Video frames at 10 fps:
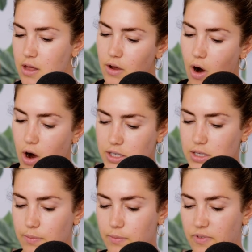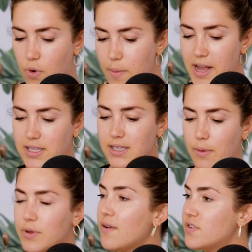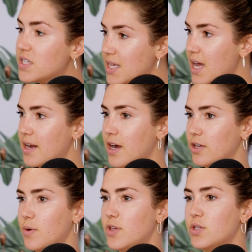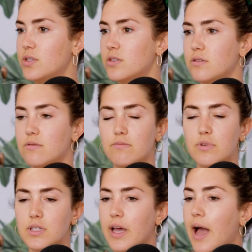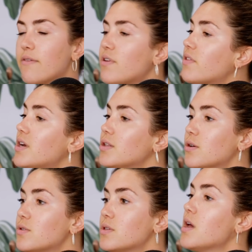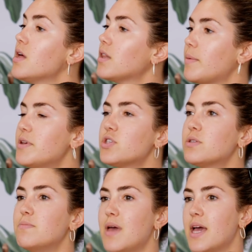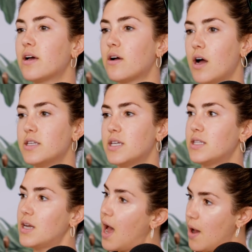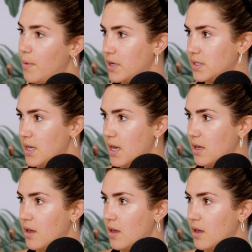are some formats that I would love to see on here. So I just was like, I have nothing to lose. Let me just make content that I want to see.